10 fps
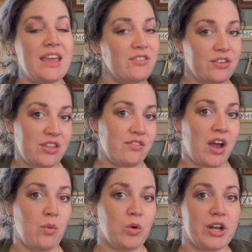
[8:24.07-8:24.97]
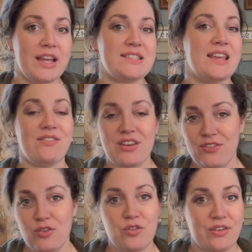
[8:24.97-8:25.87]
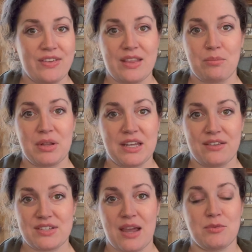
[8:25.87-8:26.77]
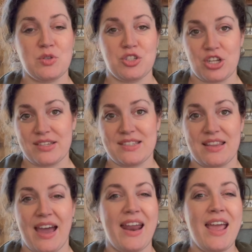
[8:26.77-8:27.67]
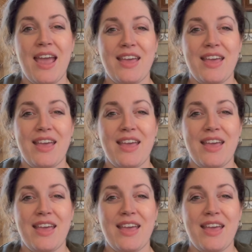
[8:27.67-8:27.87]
Even if they've got warnings, even if you've given them plenty of time to adjust to that,